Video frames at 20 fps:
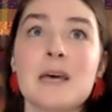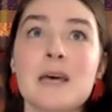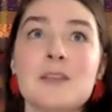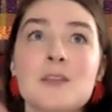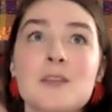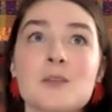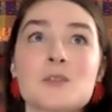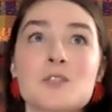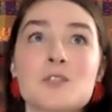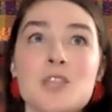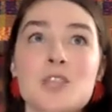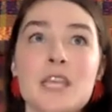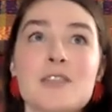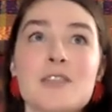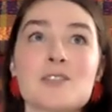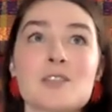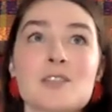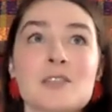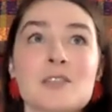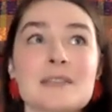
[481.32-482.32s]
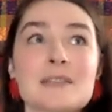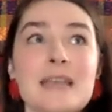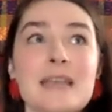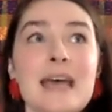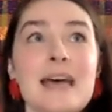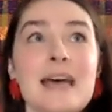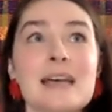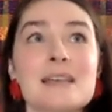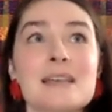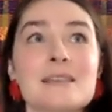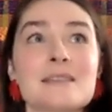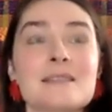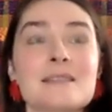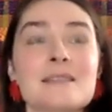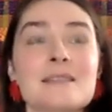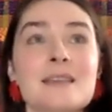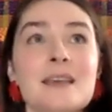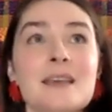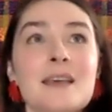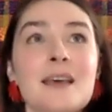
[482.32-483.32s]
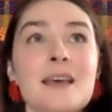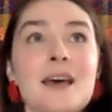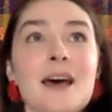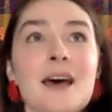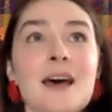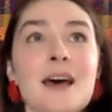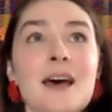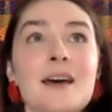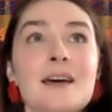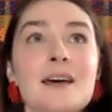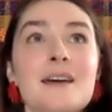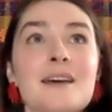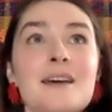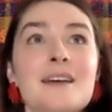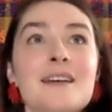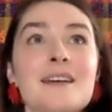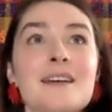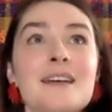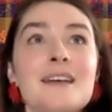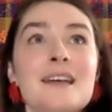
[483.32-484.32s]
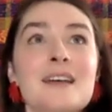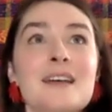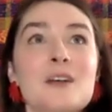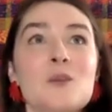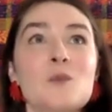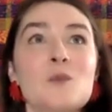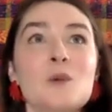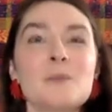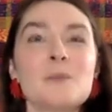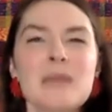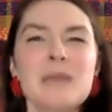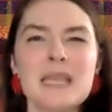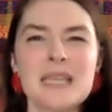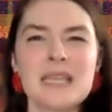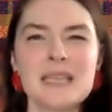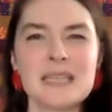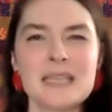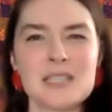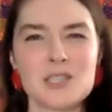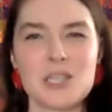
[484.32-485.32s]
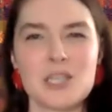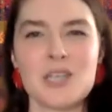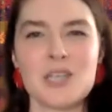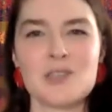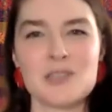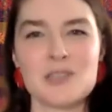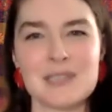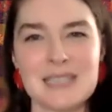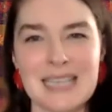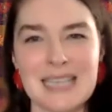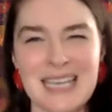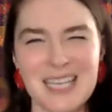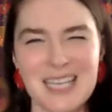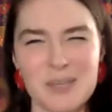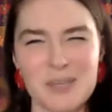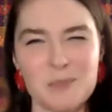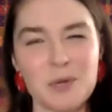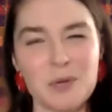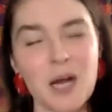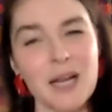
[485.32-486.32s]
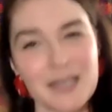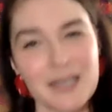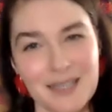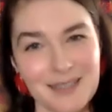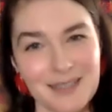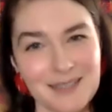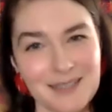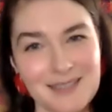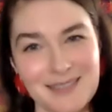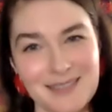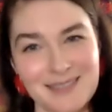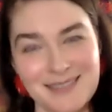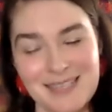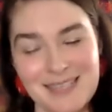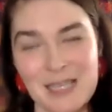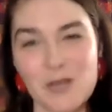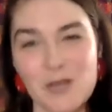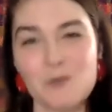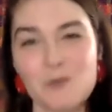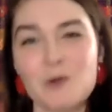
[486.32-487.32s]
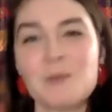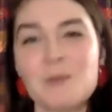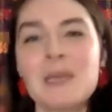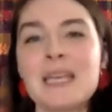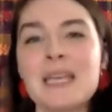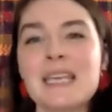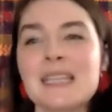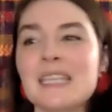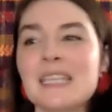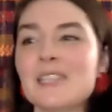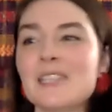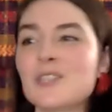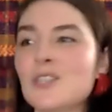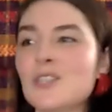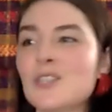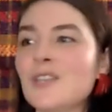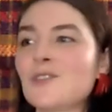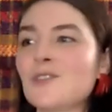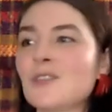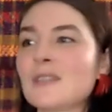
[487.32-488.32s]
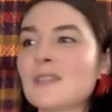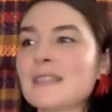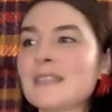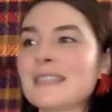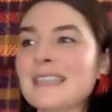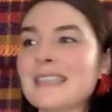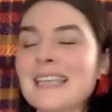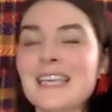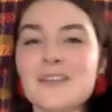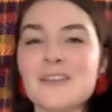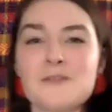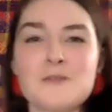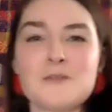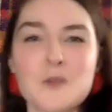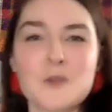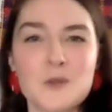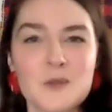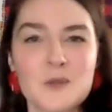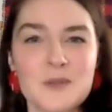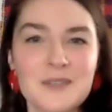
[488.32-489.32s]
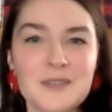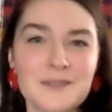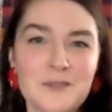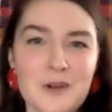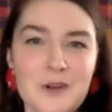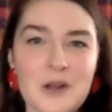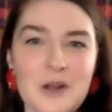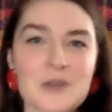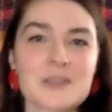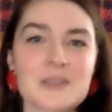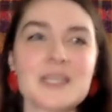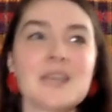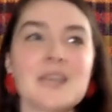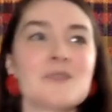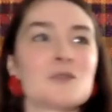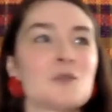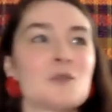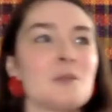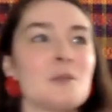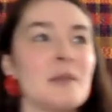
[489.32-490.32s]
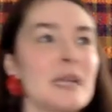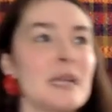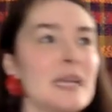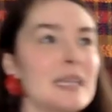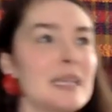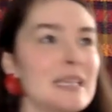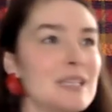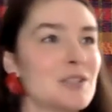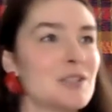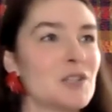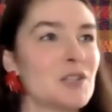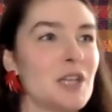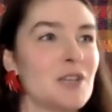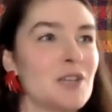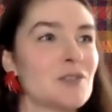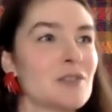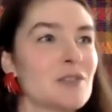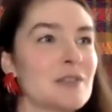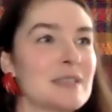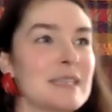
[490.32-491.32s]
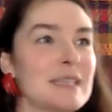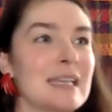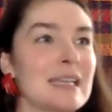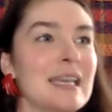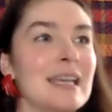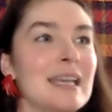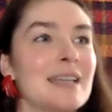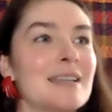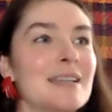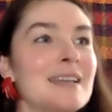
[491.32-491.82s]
those changes as we're making these changes to get a product. We're making these changes to get food for ourselves. We're making these changes to get